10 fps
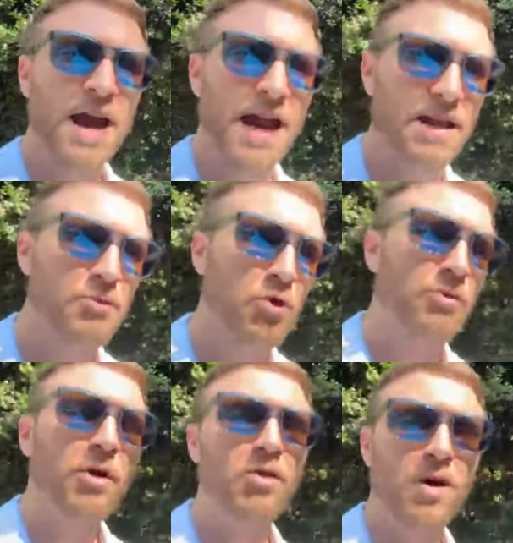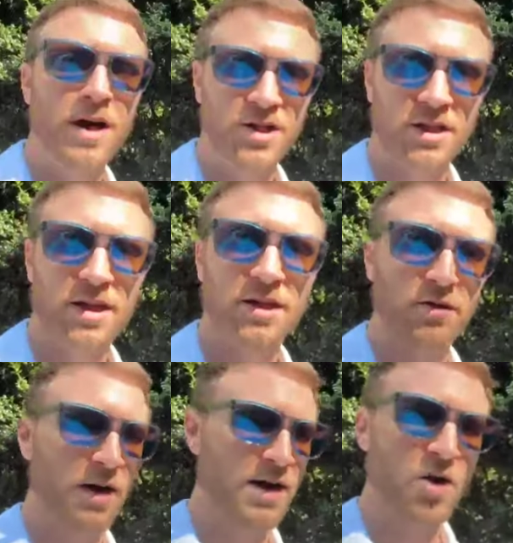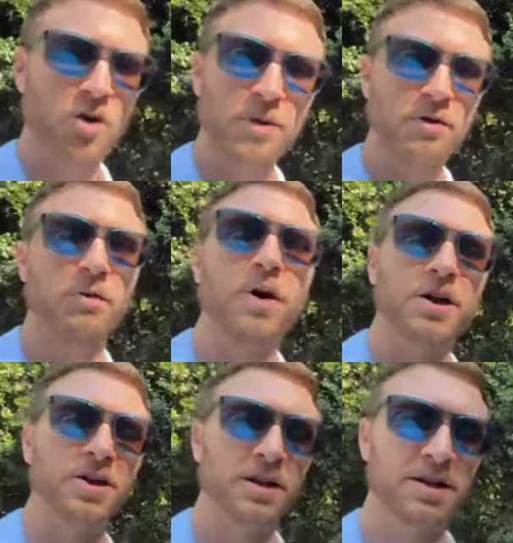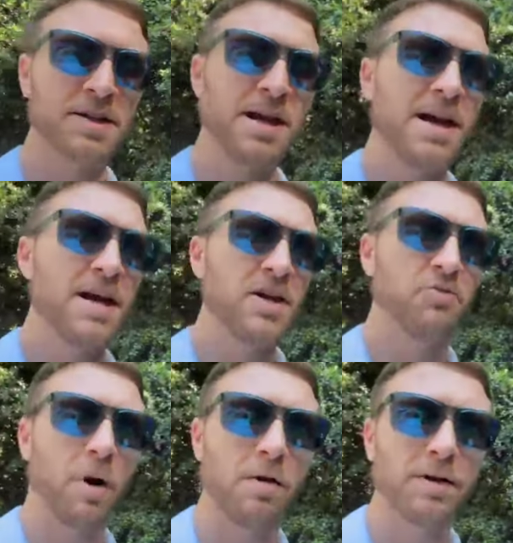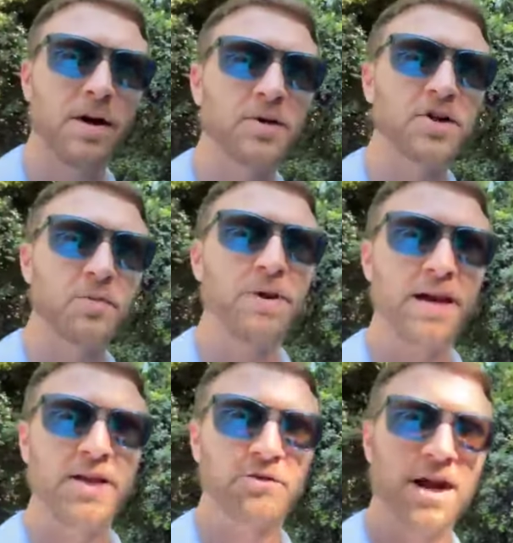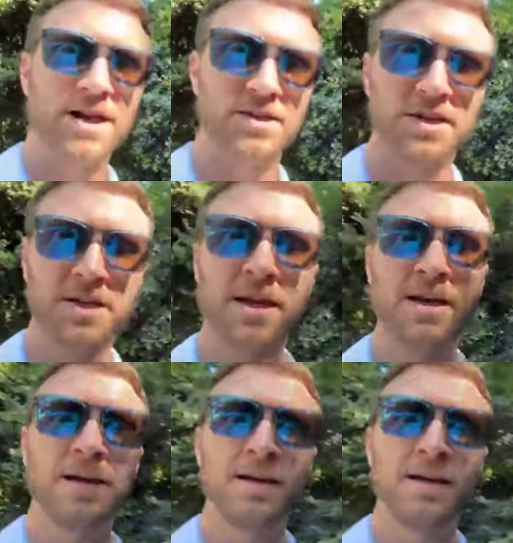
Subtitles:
Any pool pro watching this or any homeowner watching this, you've probably noticed your pH rises.